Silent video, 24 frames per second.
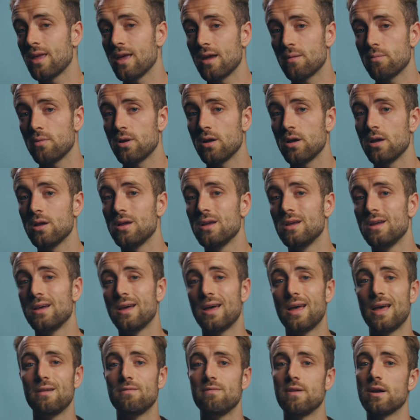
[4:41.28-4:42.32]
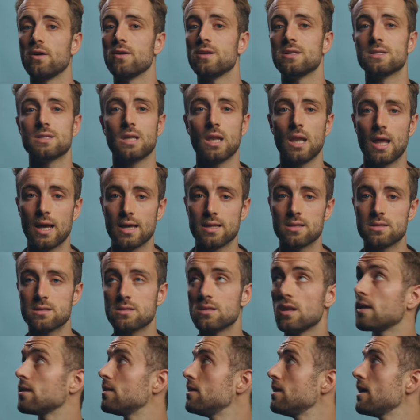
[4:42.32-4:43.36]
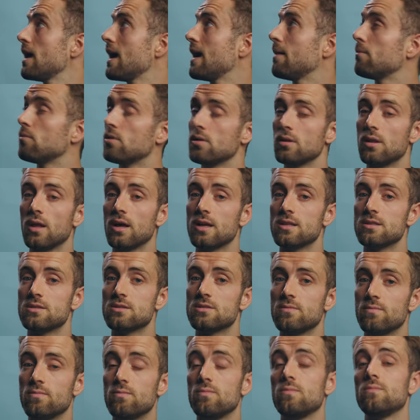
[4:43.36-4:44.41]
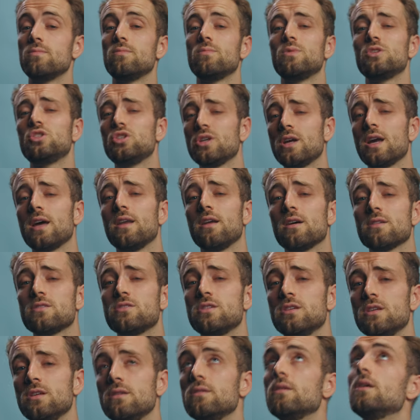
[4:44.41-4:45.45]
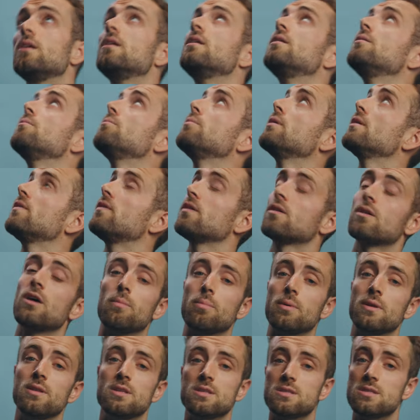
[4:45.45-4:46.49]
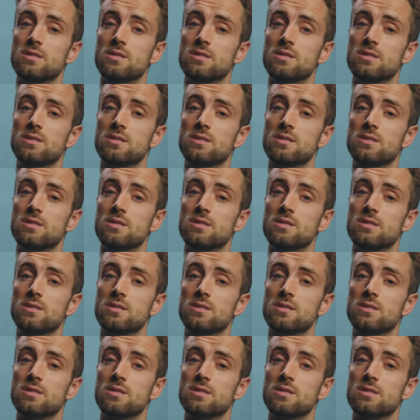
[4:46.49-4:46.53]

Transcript: camera and various lights, like the Amron lights, which you cannot see, but they're up in the